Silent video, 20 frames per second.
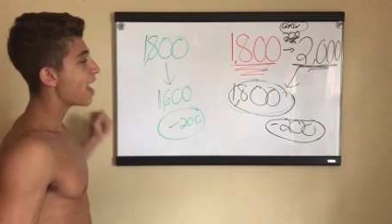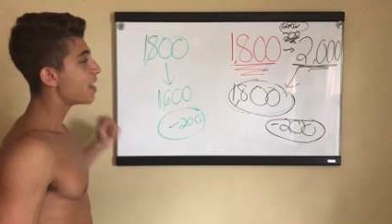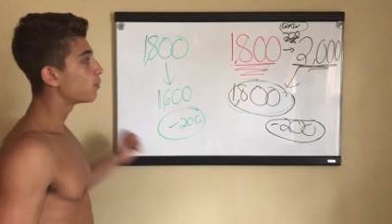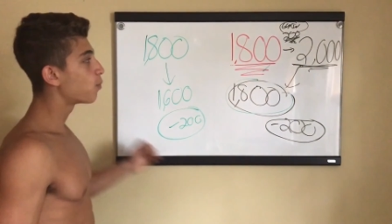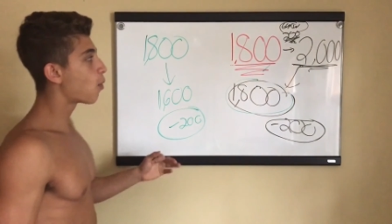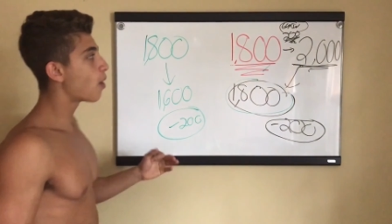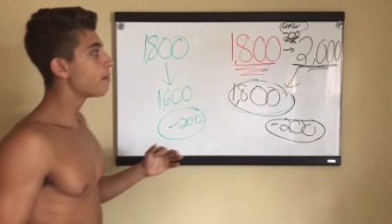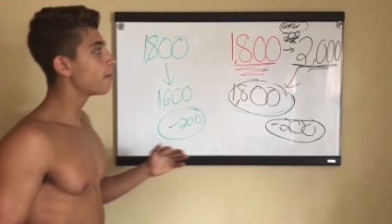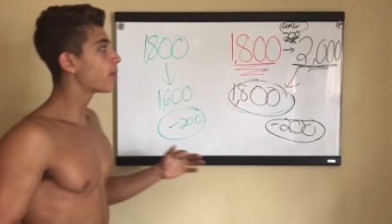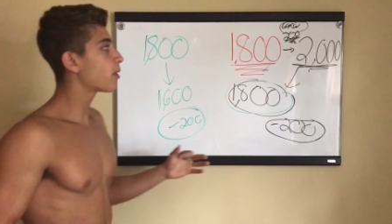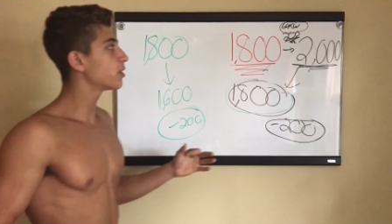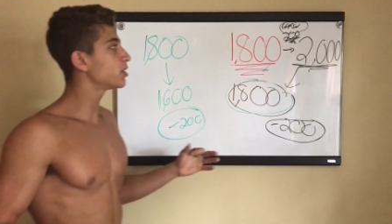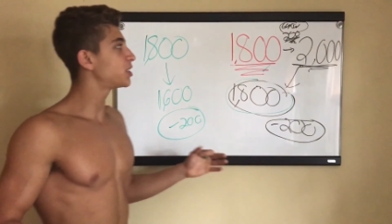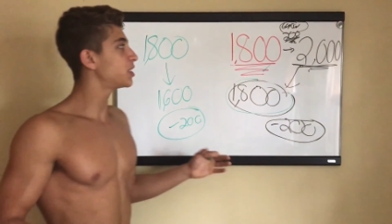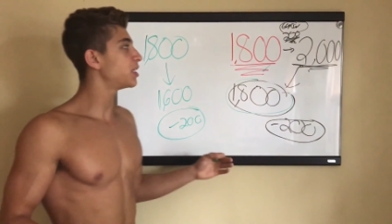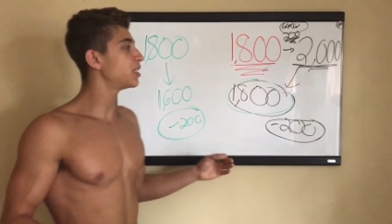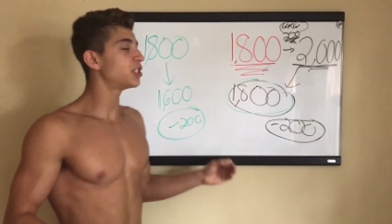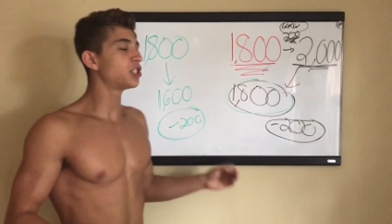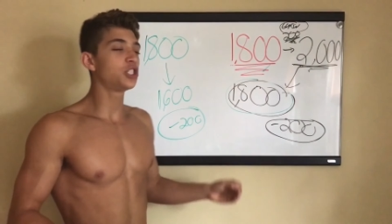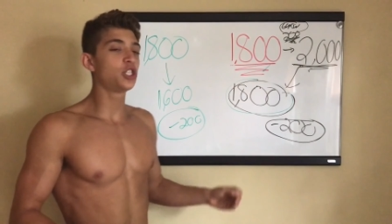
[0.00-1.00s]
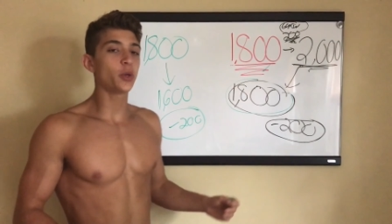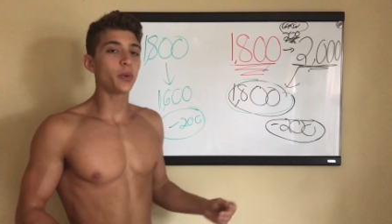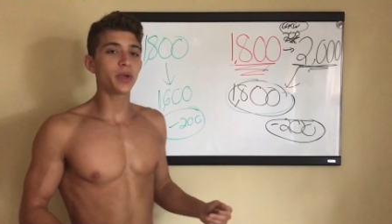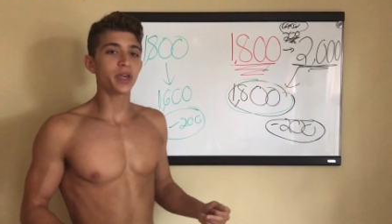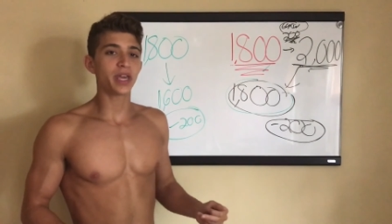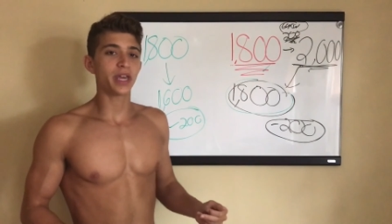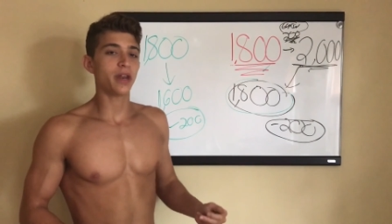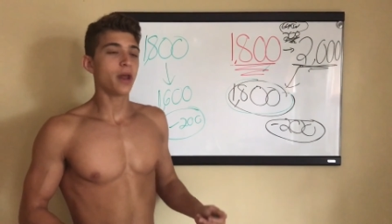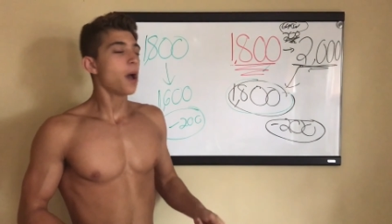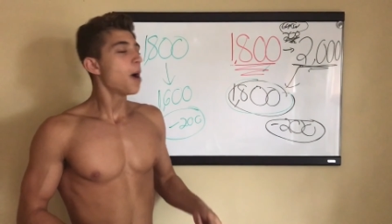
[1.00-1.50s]
And one person is
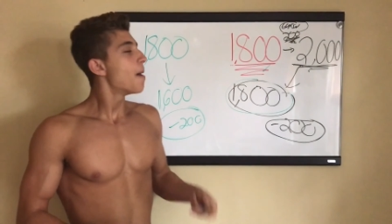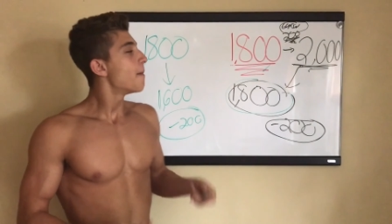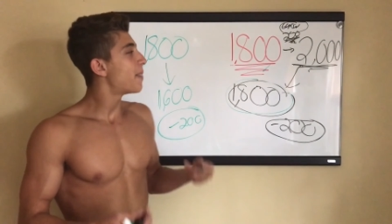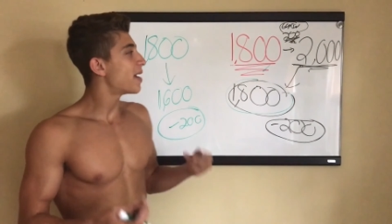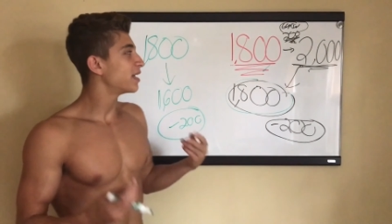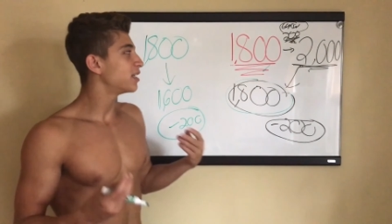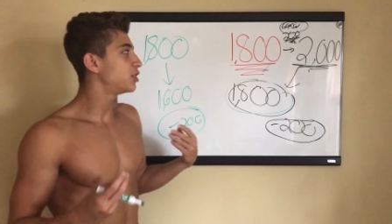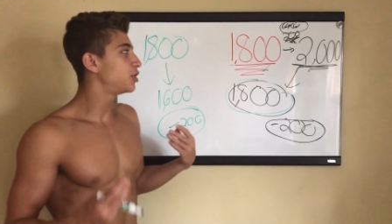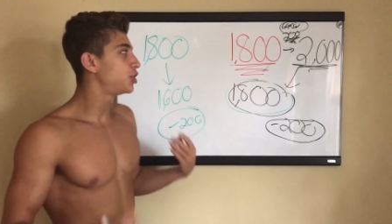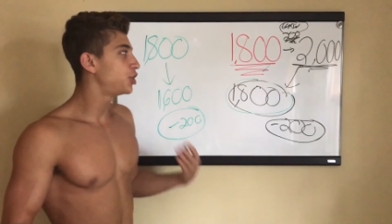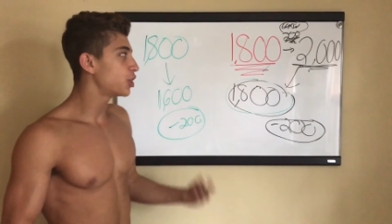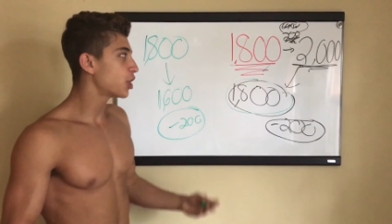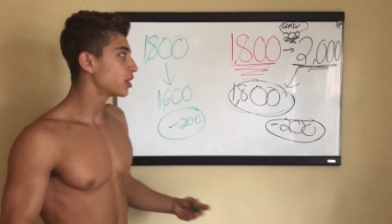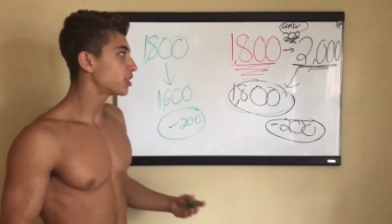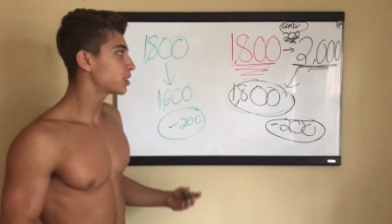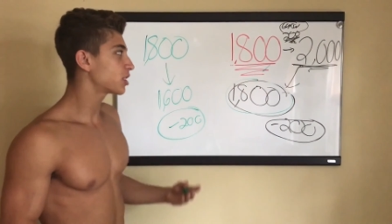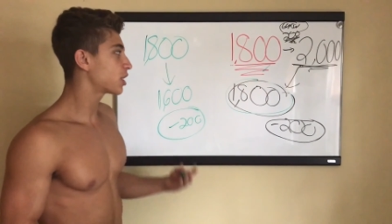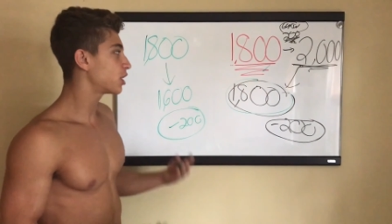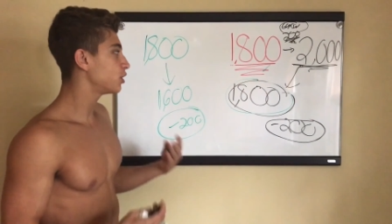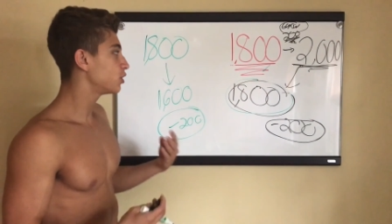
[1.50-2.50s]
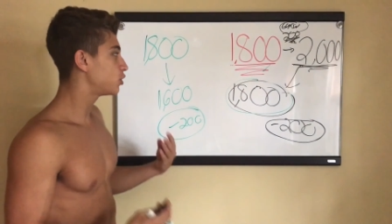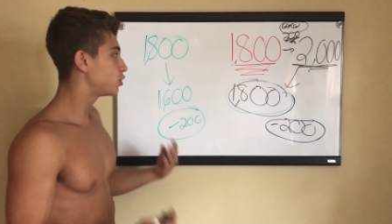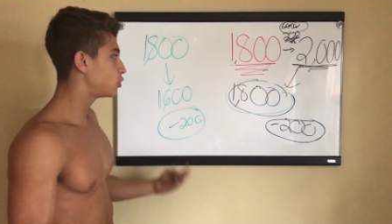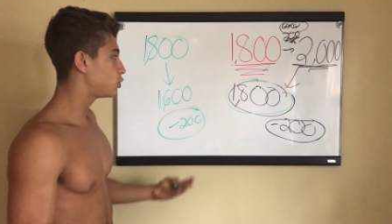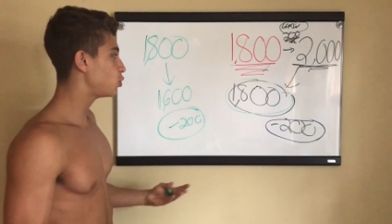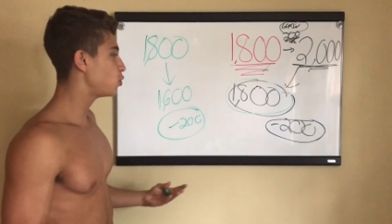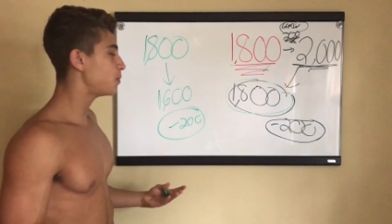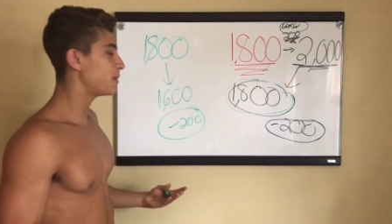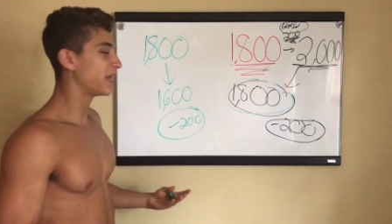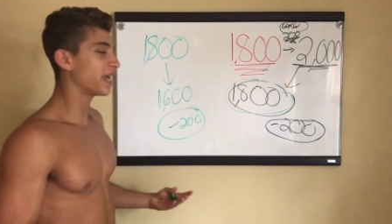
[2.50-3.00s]
doing it by just
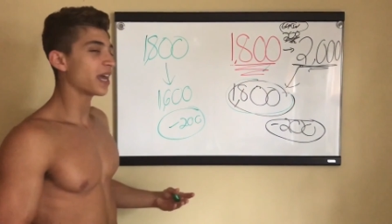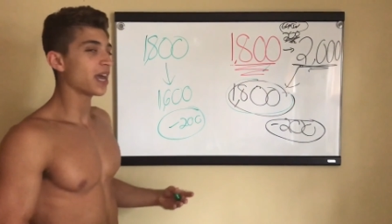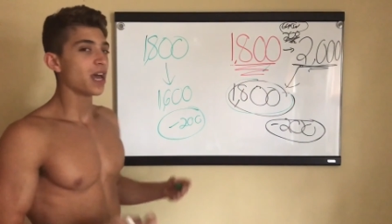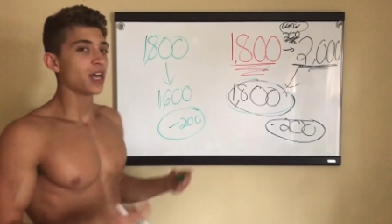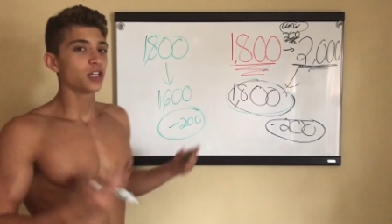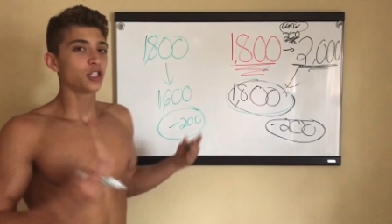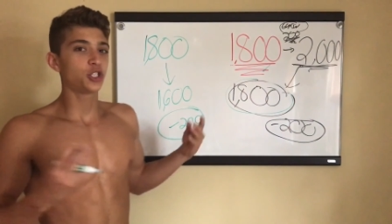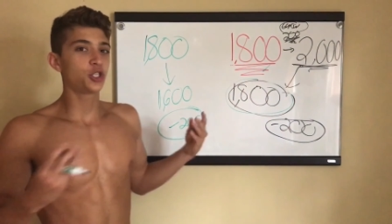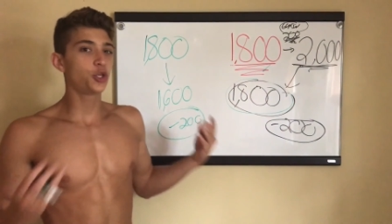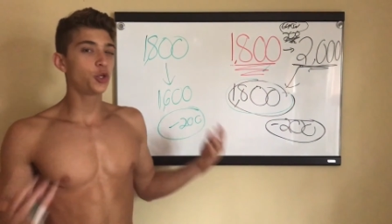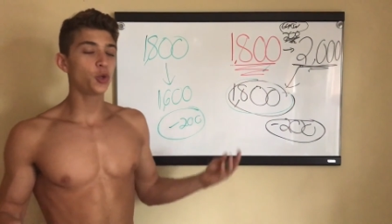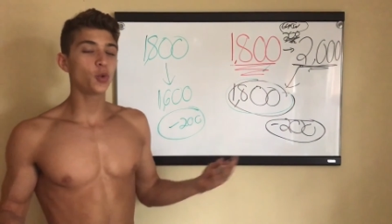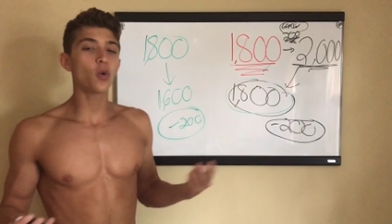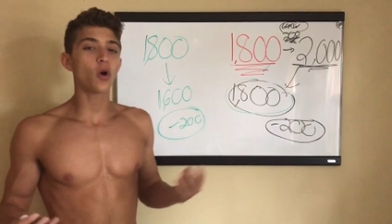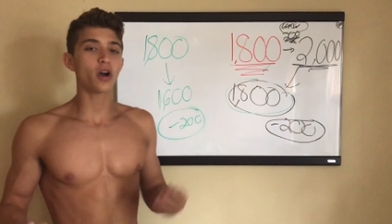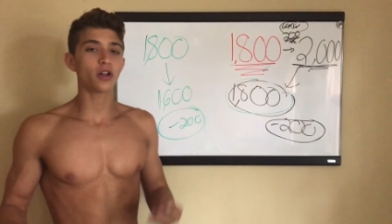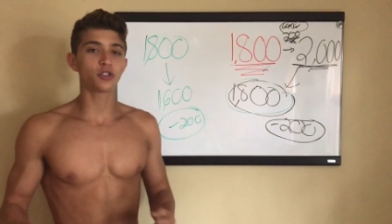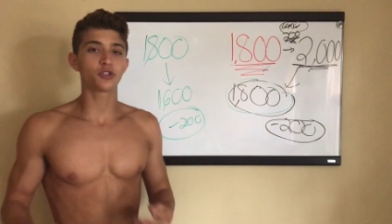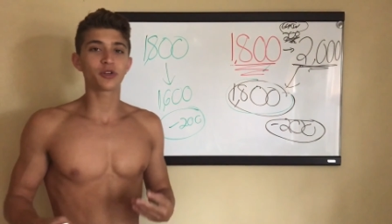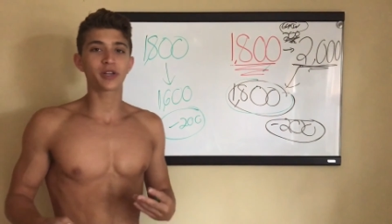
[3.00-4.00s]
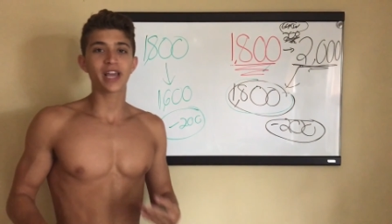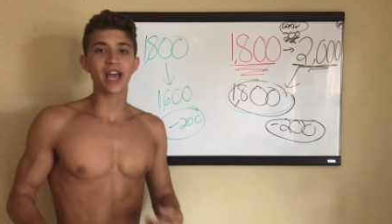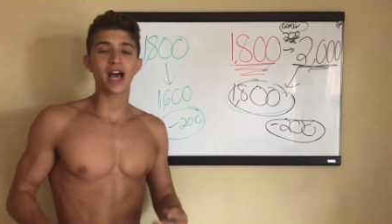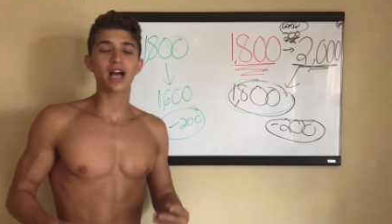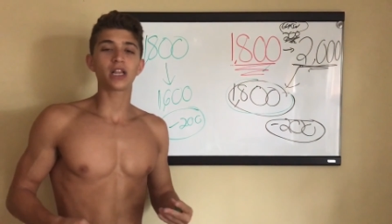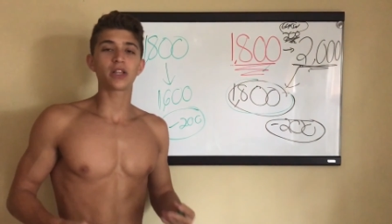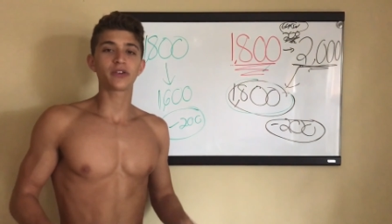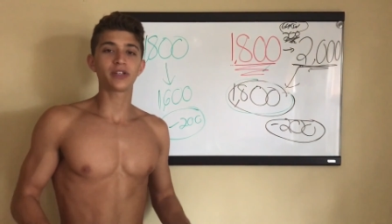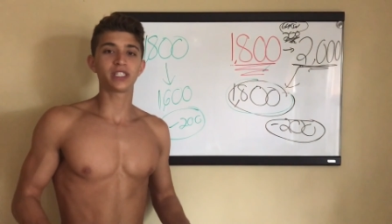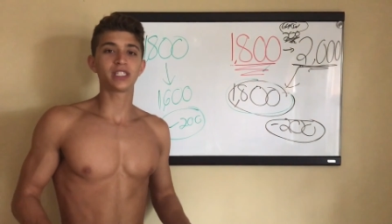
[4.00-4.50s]
consuming two hundred
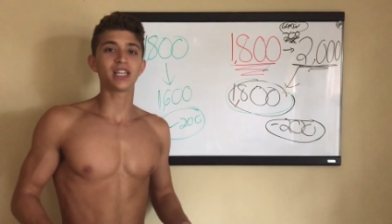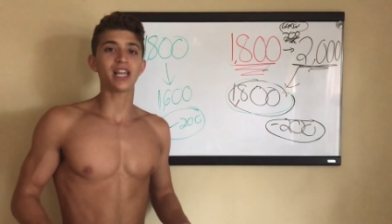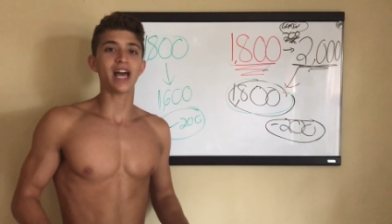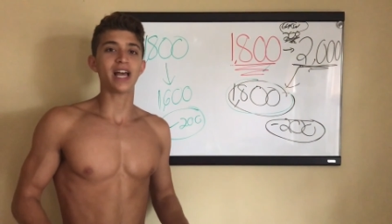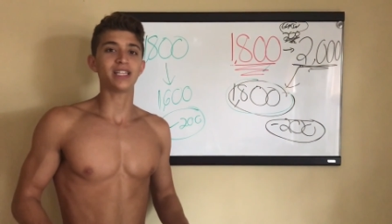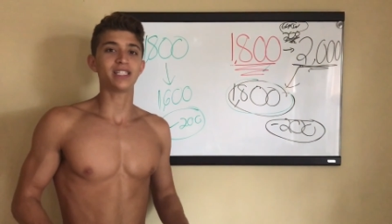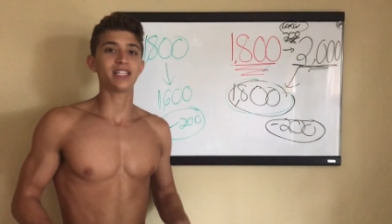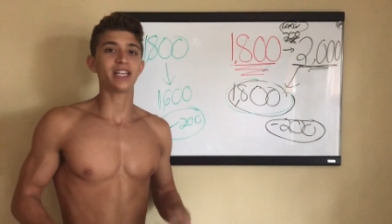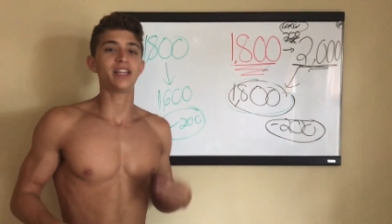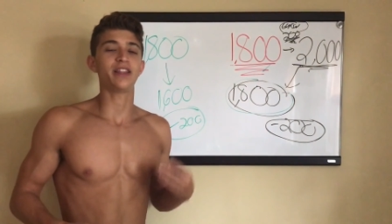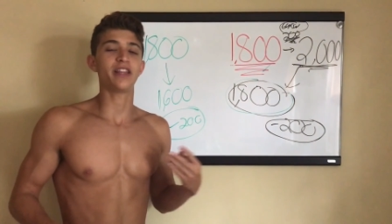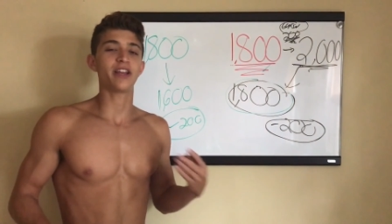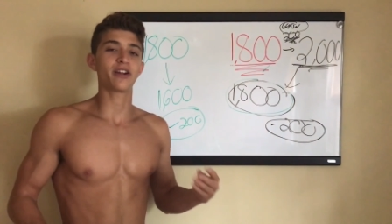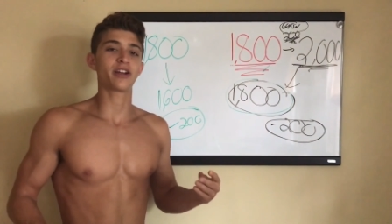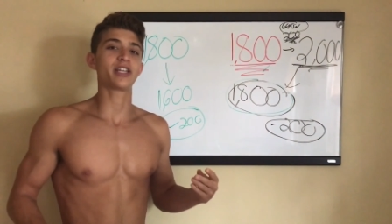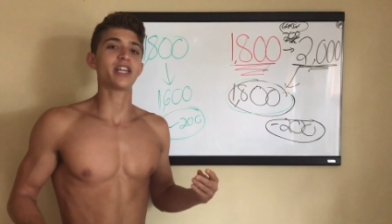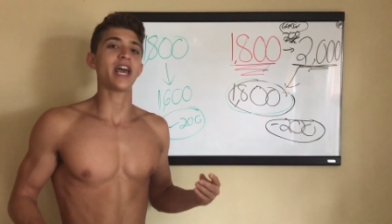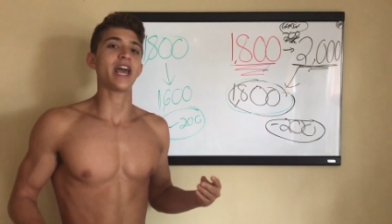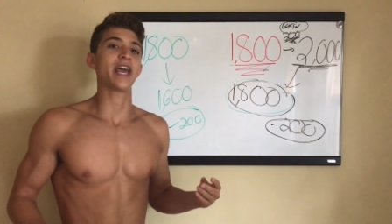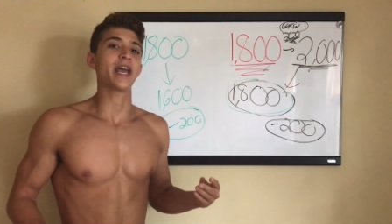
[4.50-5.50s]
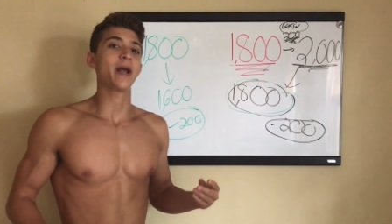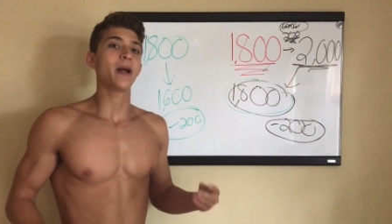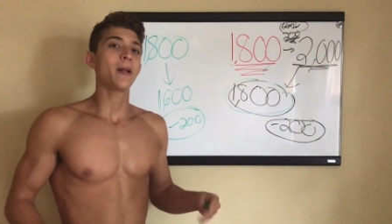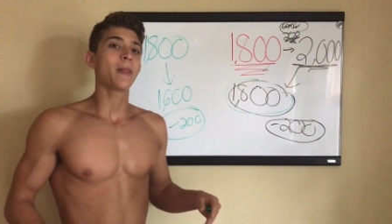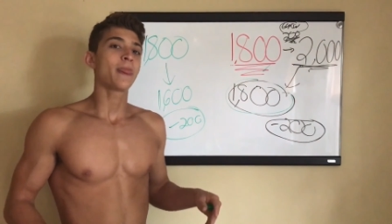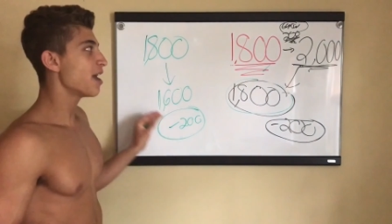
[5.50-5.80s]
calories less in their day,